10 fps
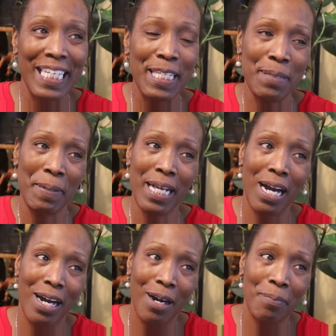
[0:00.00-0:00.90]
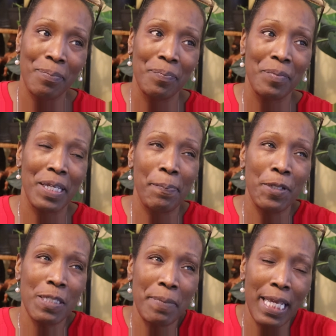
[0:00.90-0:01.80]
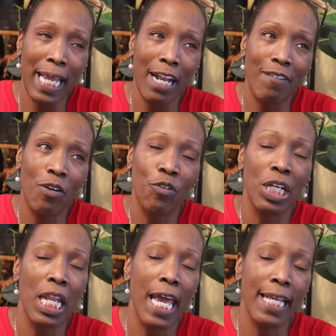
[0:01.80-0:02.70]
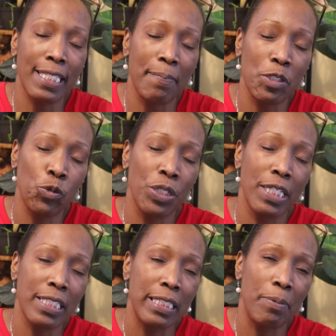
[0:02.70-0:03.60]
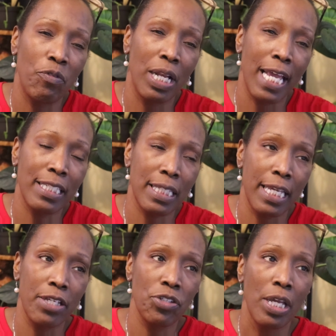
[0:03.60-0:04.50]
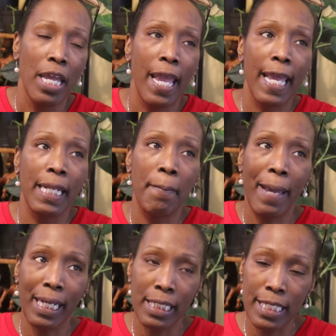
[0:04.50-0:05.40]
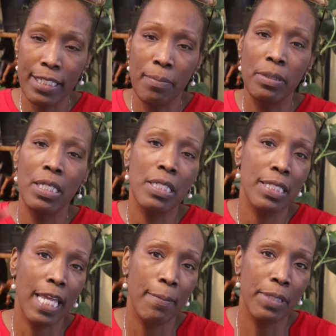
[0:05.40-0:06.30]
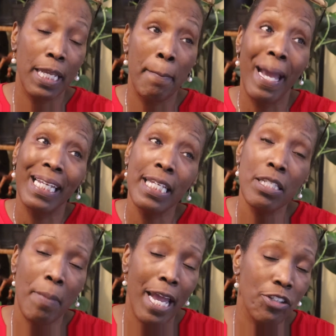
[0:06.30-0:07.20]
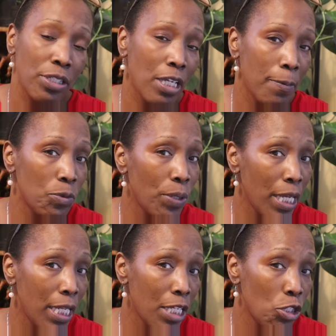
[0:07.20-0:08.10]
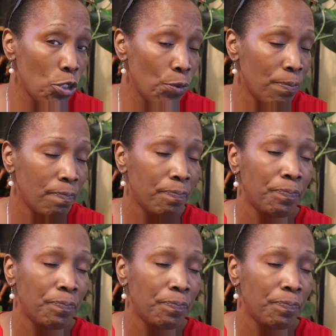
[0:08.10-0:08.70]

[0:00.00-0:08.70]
keeps me calm. It puts me in kind of a relaxed, in between sleepy, relaxed stage. And the magnesium does the same thing. Magnesium actually helps with headaches too.